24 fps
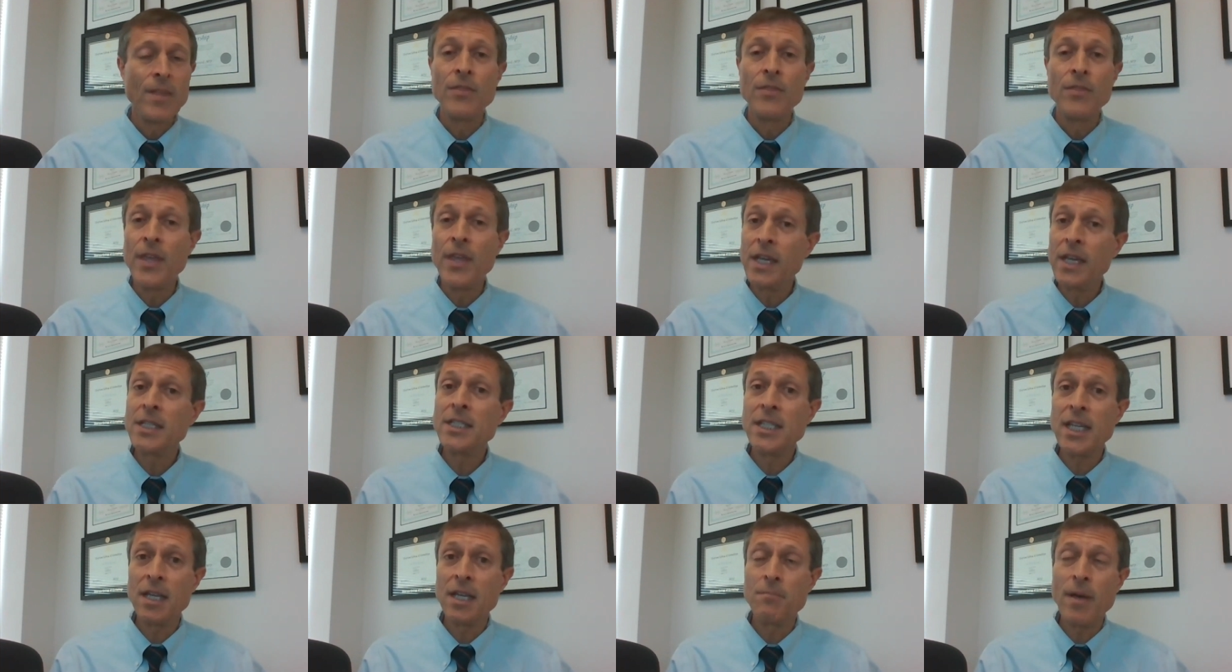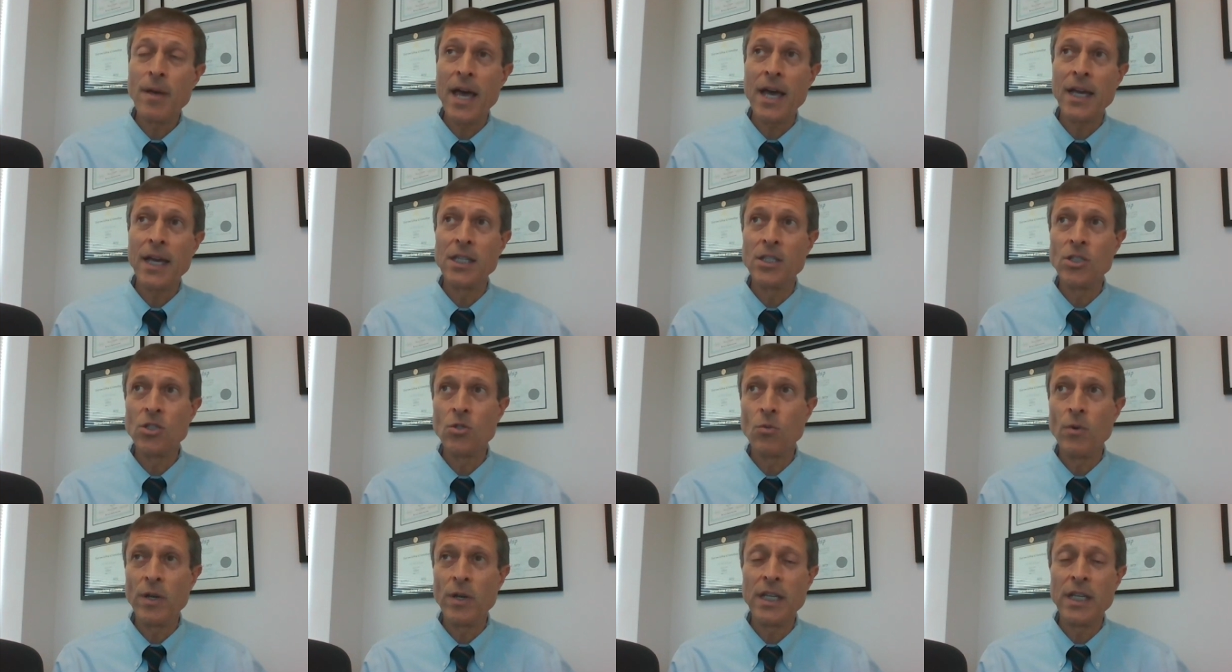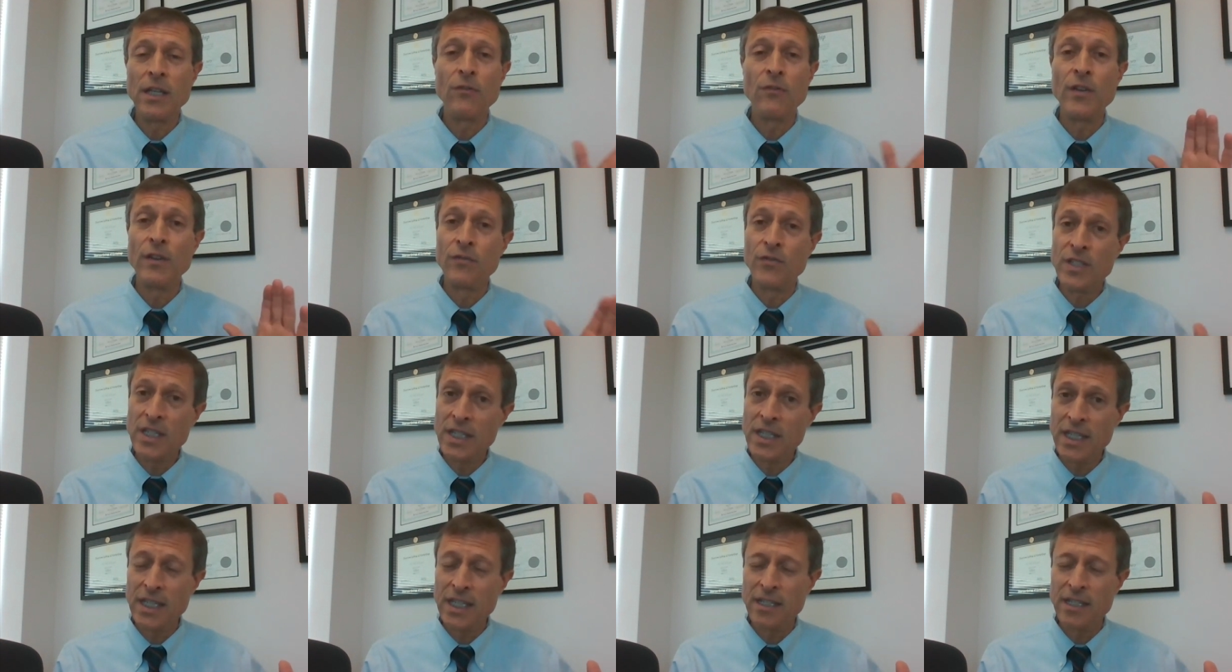They said back in
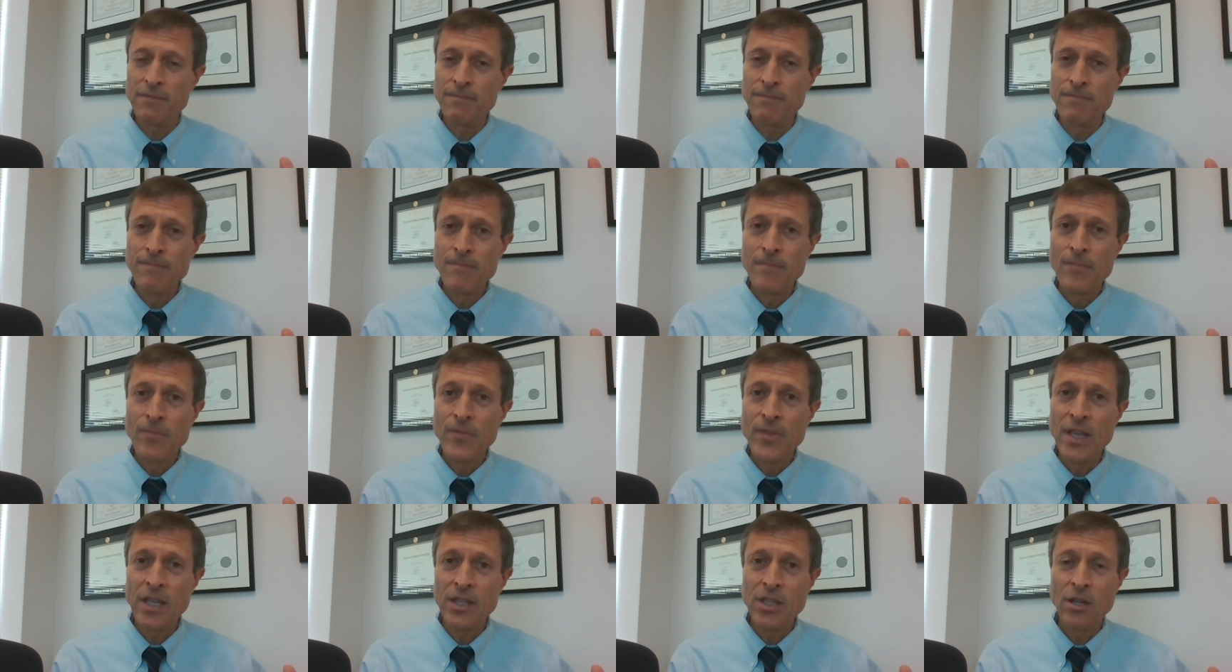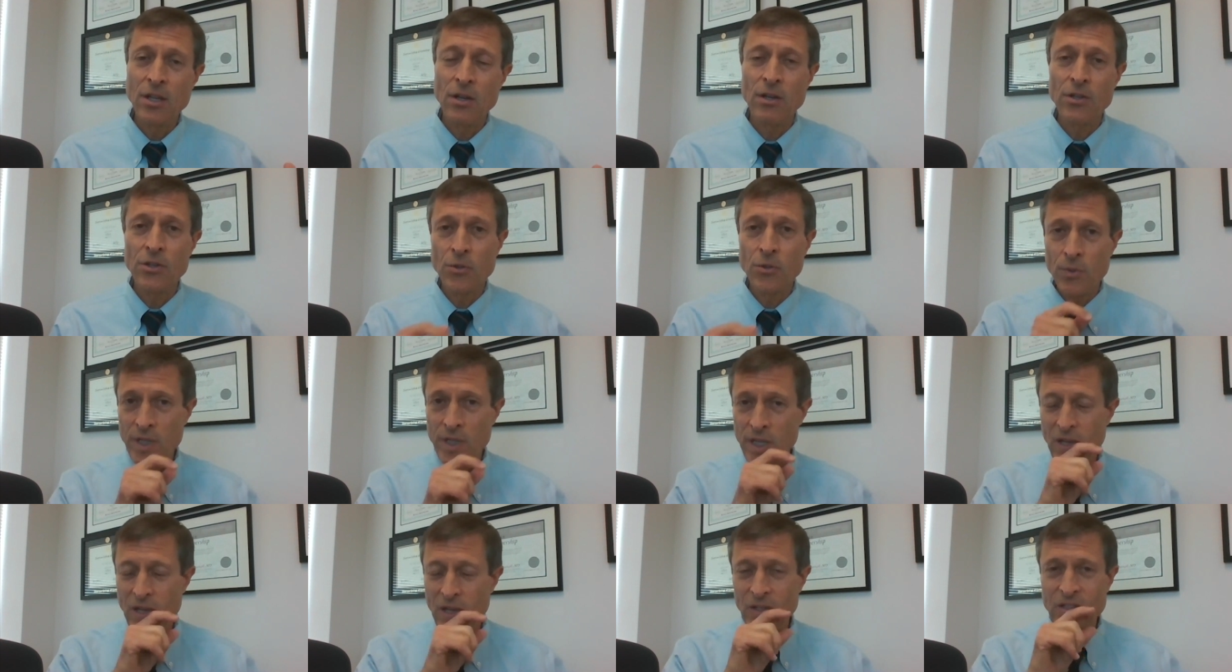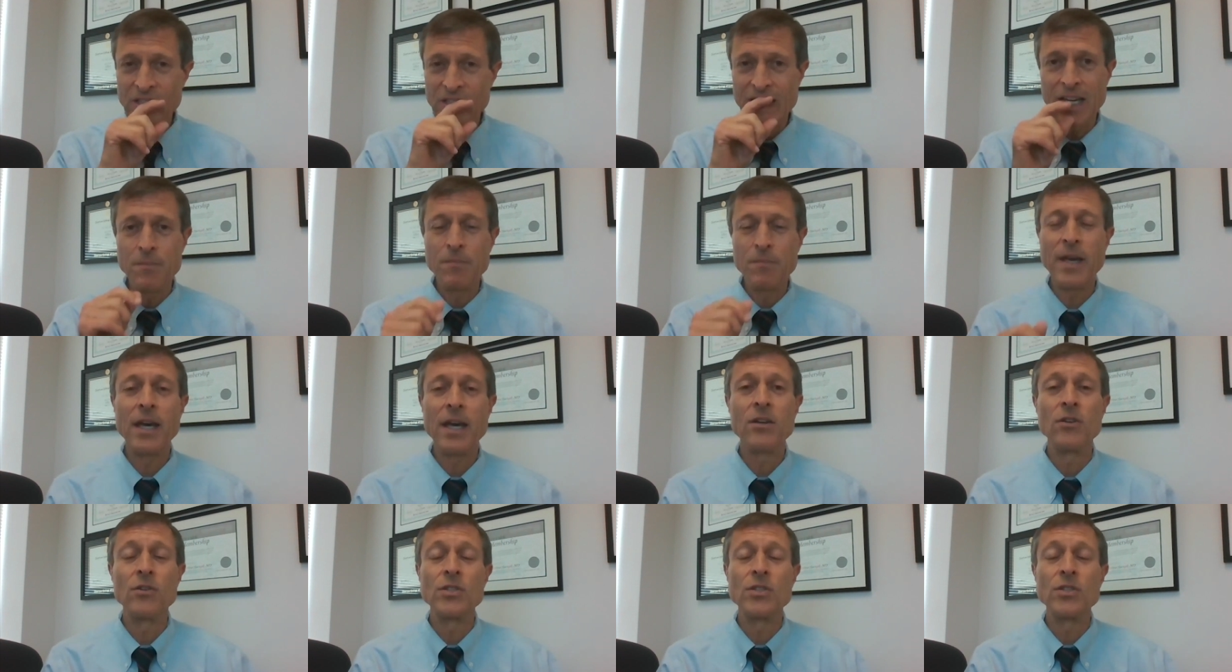2015 that there are 3 healthy diet
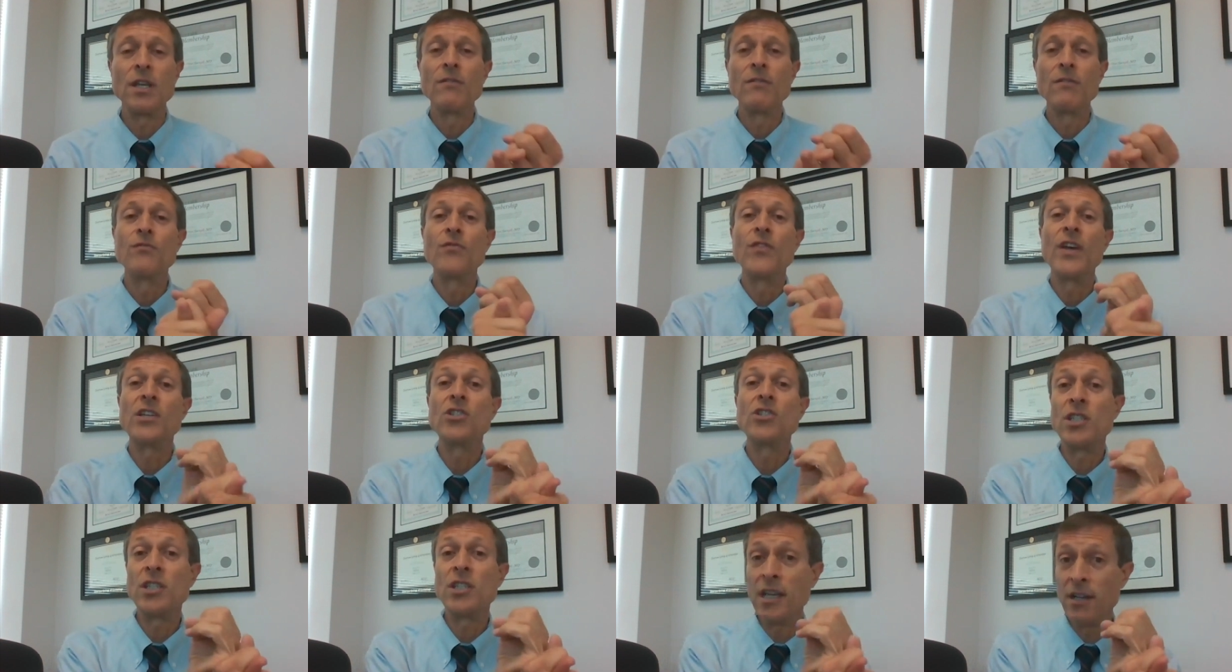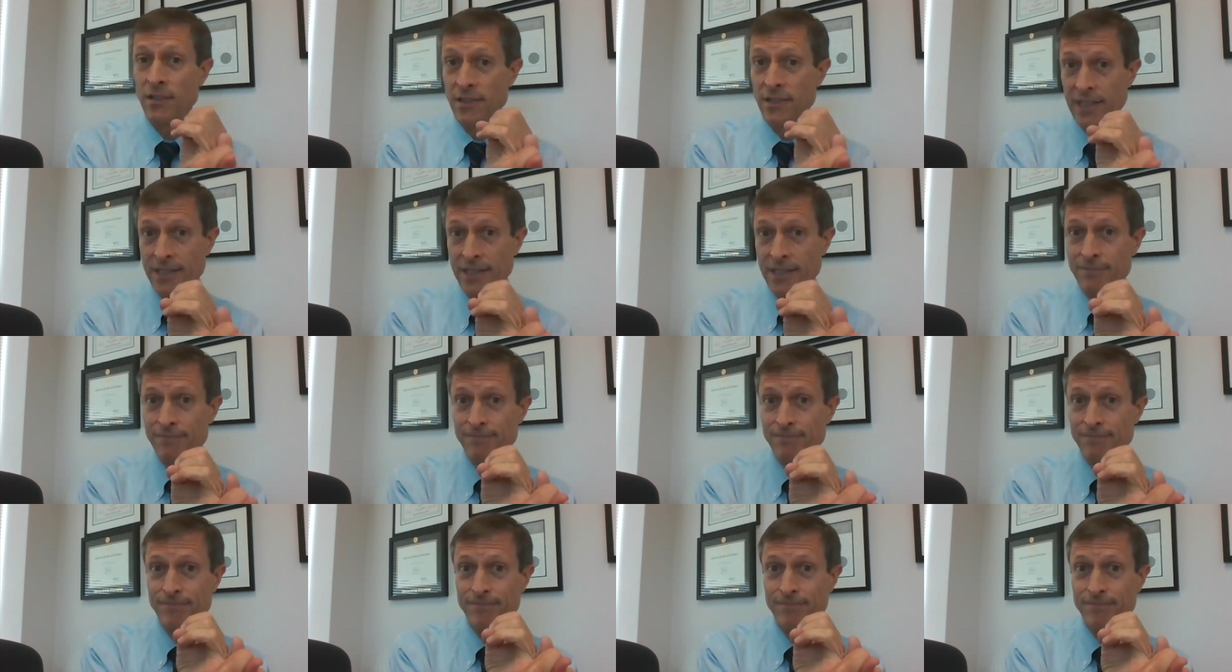patterns: vegetarian,